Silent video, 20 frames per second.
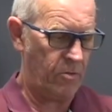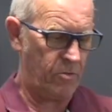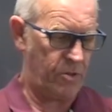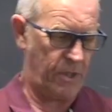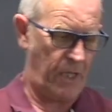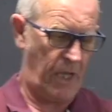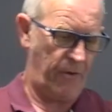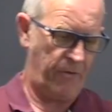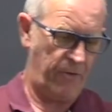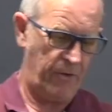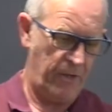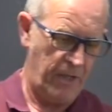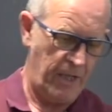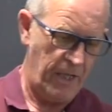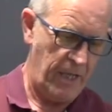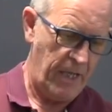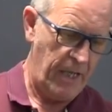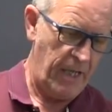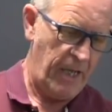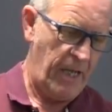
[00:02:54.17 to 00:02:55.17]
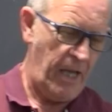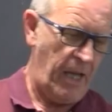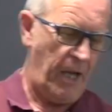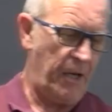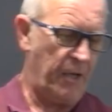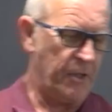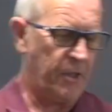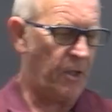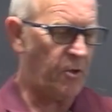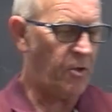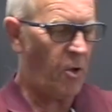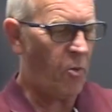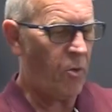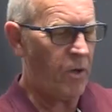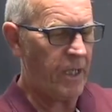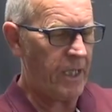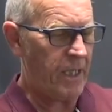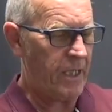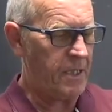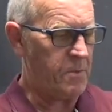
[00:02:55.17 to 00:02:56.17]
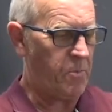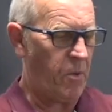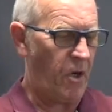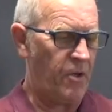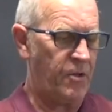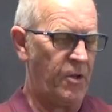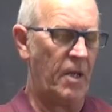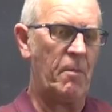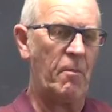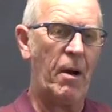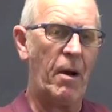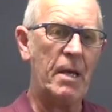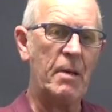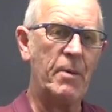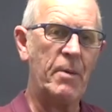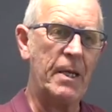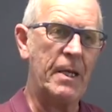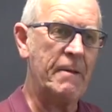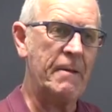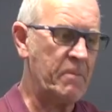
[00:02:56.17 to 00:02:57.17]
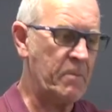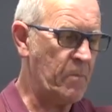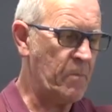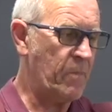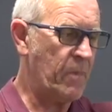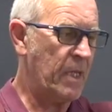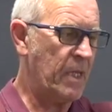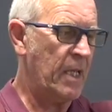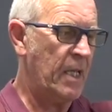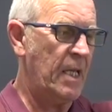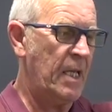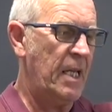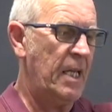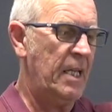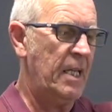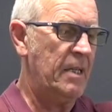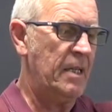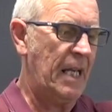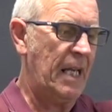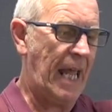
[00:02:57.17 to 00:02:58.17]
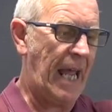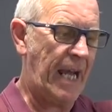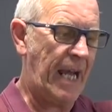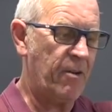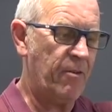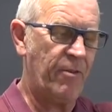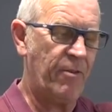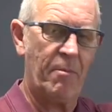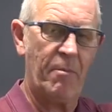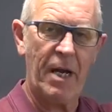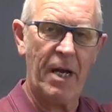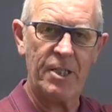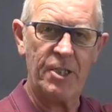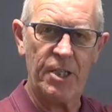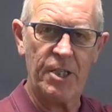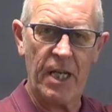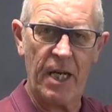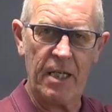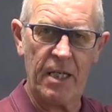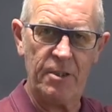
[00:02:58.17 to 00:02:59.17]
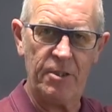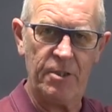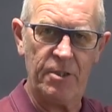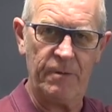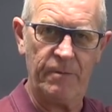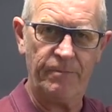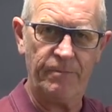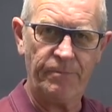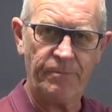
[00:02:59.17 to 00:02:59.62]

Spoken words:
stuff. And I don't know what it is, but I think maybe lack of imagination.